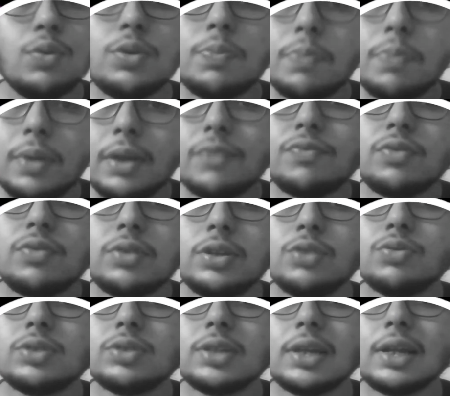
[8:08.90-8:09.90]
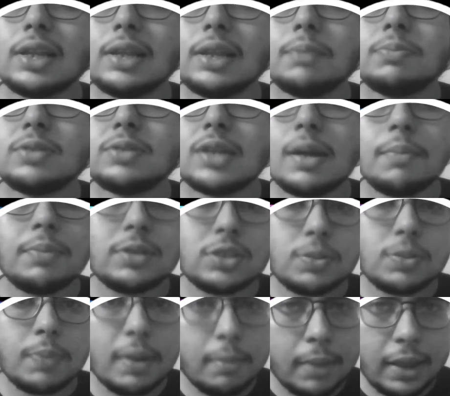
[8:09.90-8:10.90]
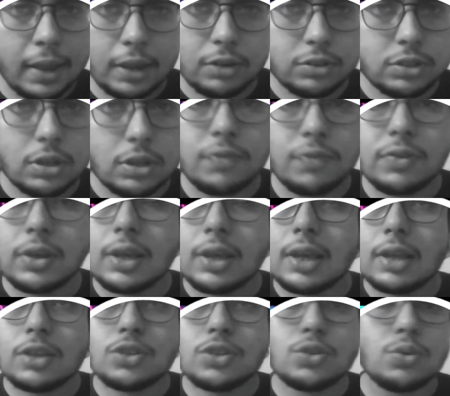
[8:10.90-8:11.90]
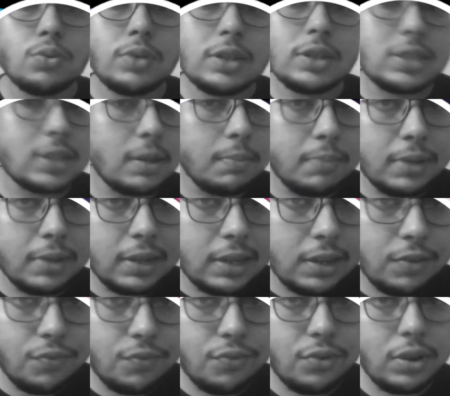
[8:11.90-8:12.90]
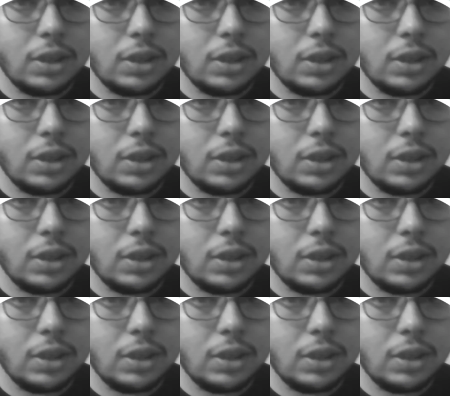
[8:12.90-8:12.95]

prefer using Clipchamp. It's by Microsoft, so it's completely free